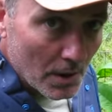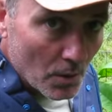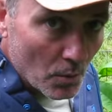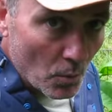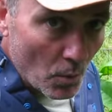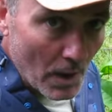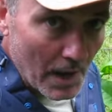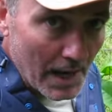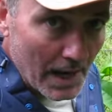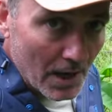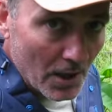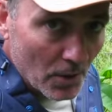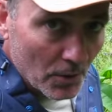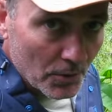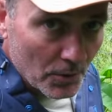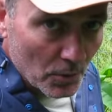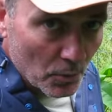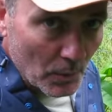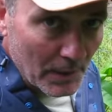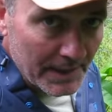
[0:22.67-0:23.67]
wild
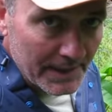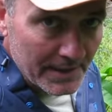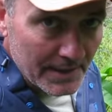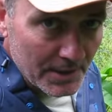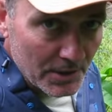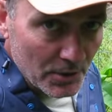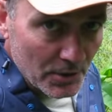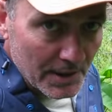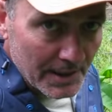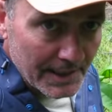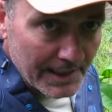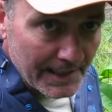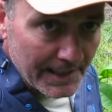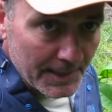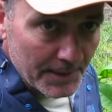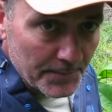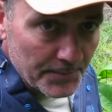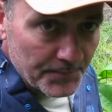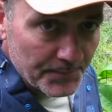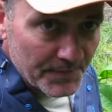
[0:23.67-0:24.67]
or weed that you can
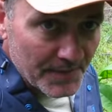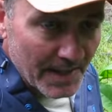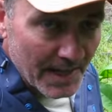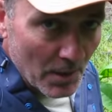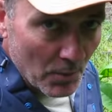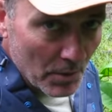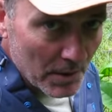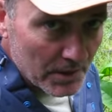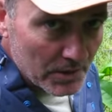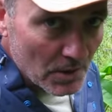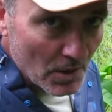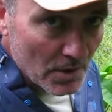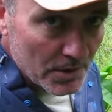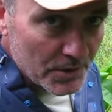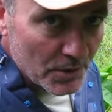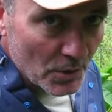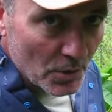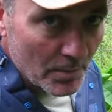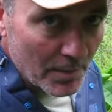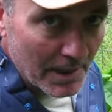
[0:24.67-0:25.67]
eat that I want to talk
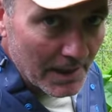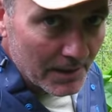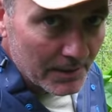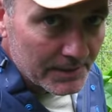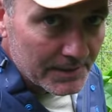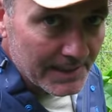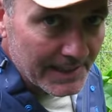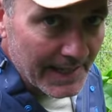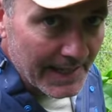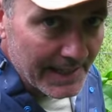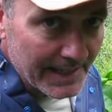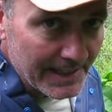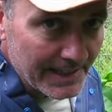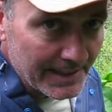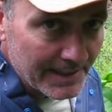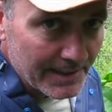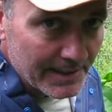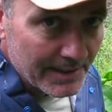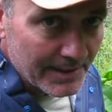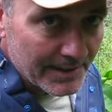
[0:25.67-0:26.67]
to you about
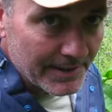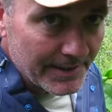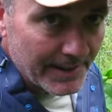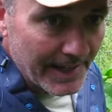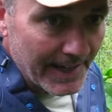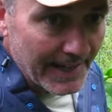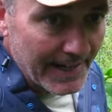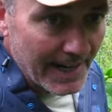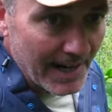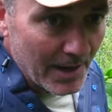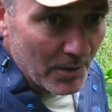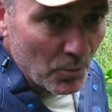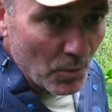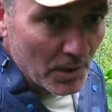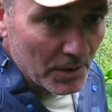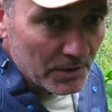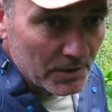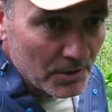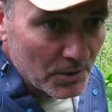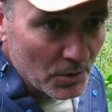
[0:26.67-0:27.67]
today that I
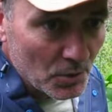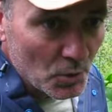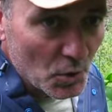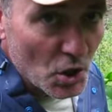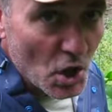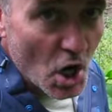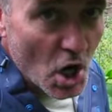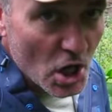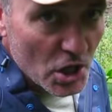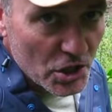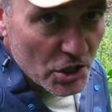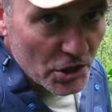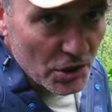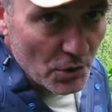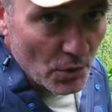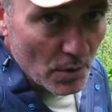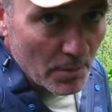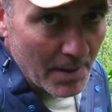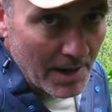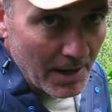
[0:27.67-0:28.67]
want to caution
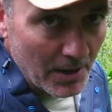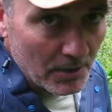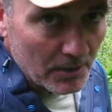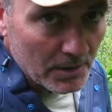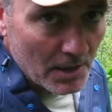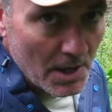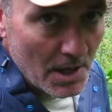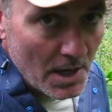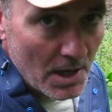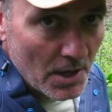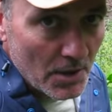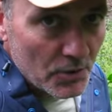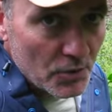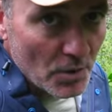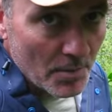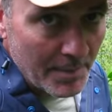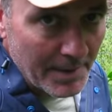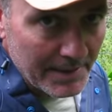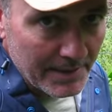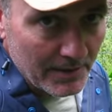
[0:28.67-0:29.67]
you about
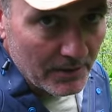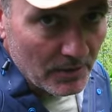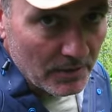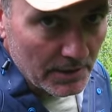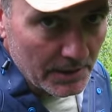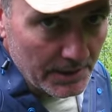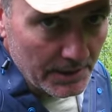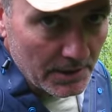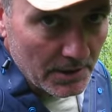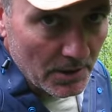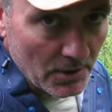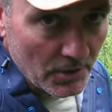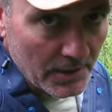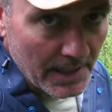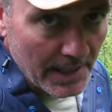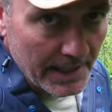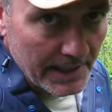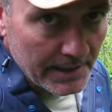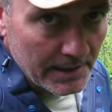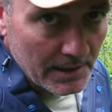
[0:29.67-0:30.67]
tremendously,
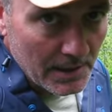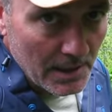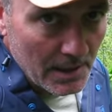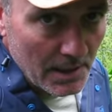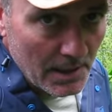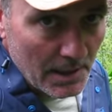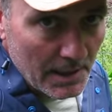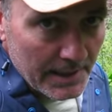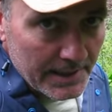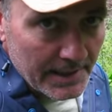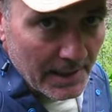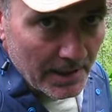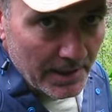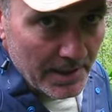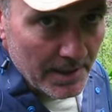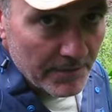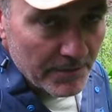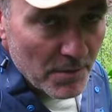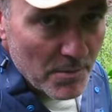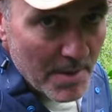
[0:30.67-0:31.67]
okay? Now
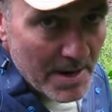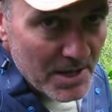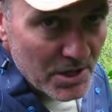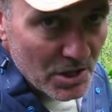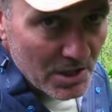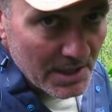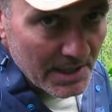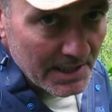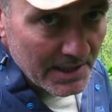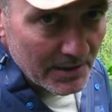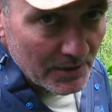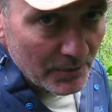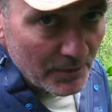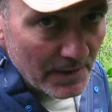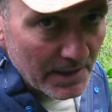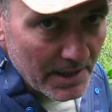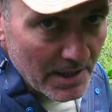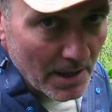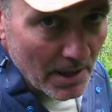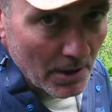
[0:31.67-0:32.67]
the information in this
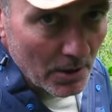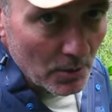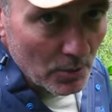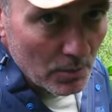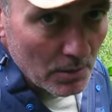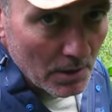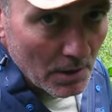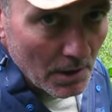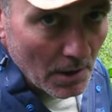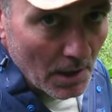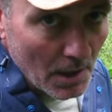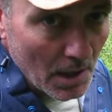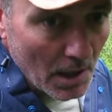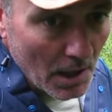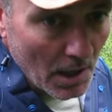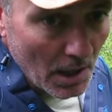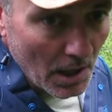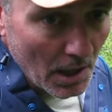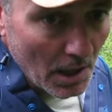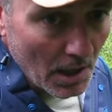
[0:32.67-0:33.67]
video
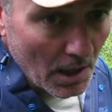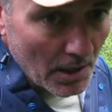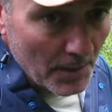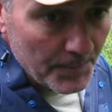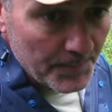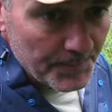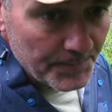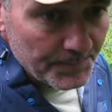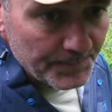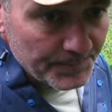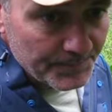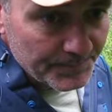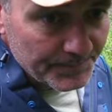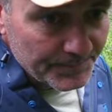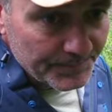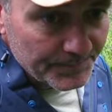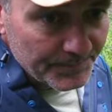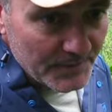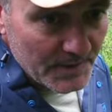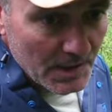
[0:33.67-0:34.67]
uh,
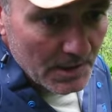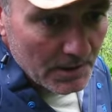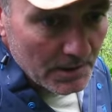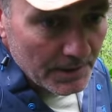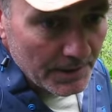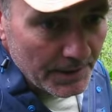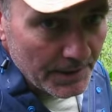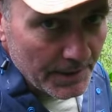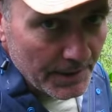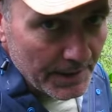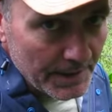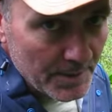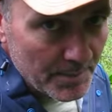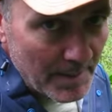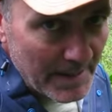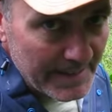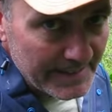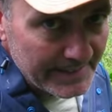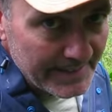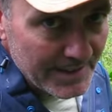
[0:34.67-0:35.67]
you need to
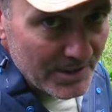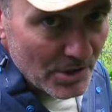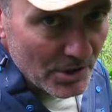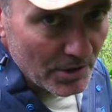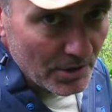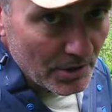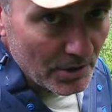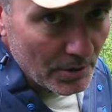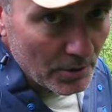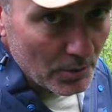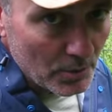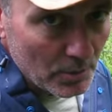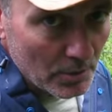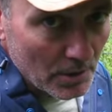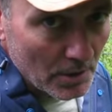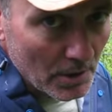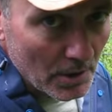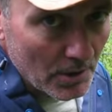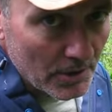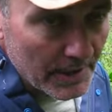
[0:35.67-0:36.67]
pay attention to,
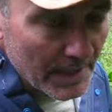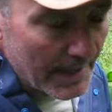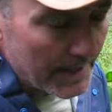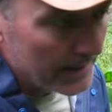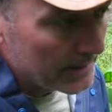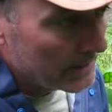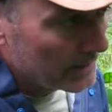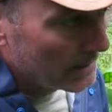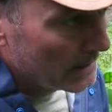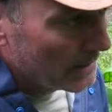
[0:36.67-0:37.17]
okay?